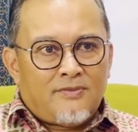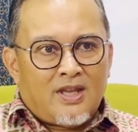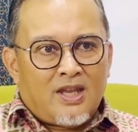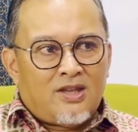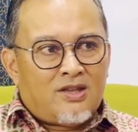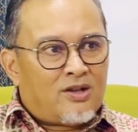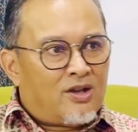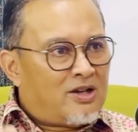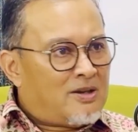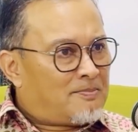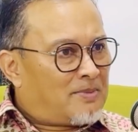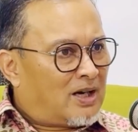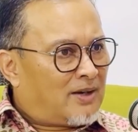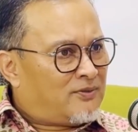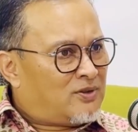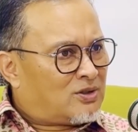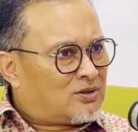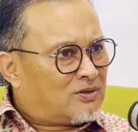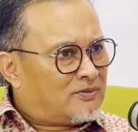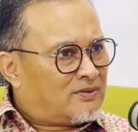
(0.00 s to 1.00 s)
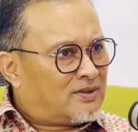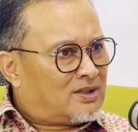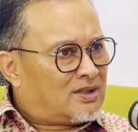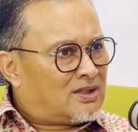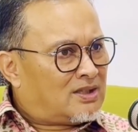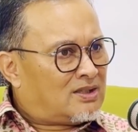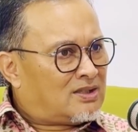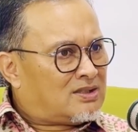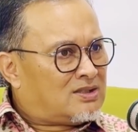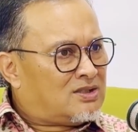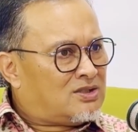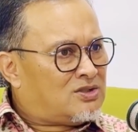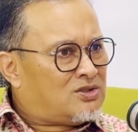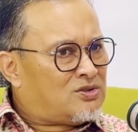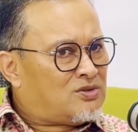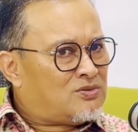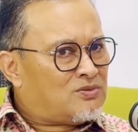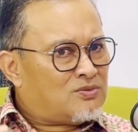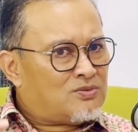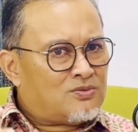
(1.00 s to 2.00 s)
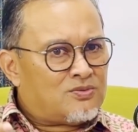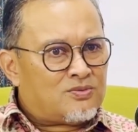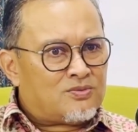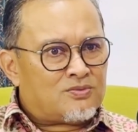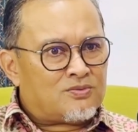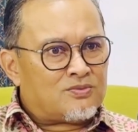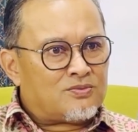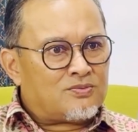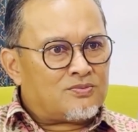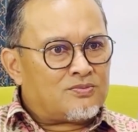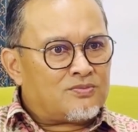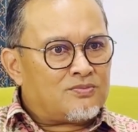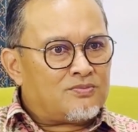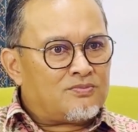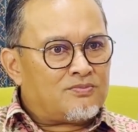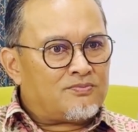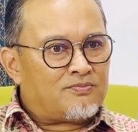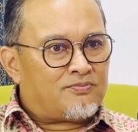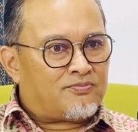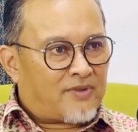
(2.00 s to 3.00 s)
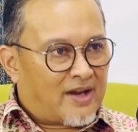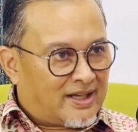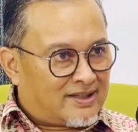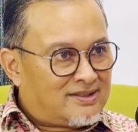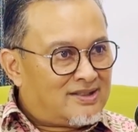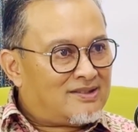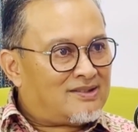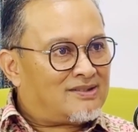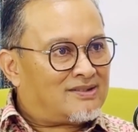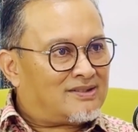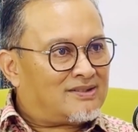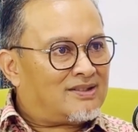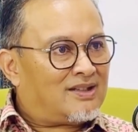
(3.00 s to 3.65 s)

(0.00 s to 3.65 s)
In the early part of your career, did you practice